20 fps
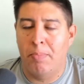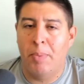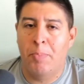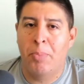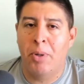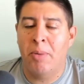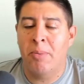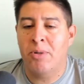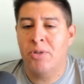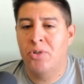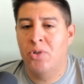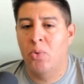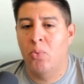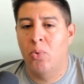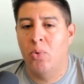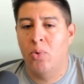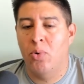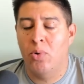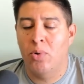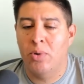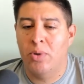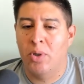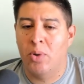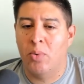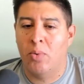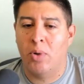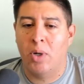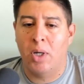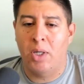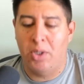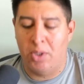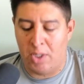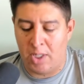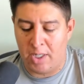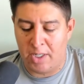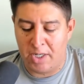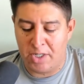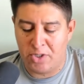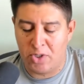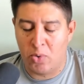pretty much the rule,
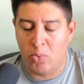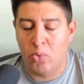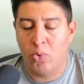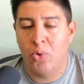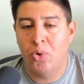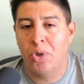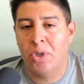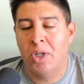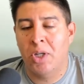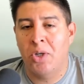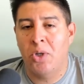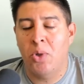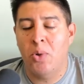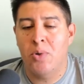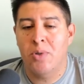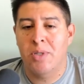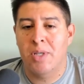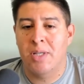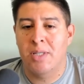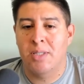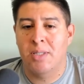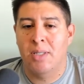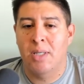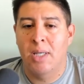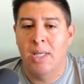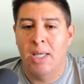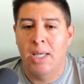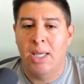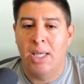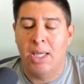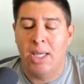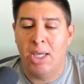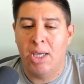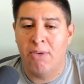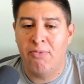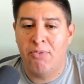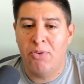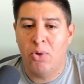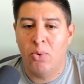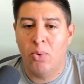I guess a rule you can use is
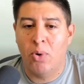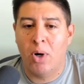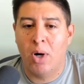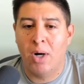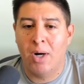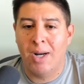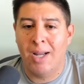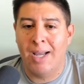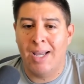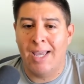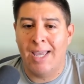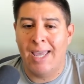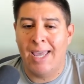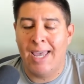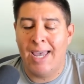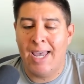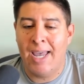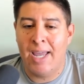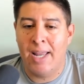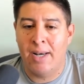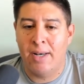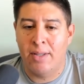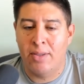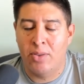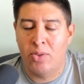if you are ahead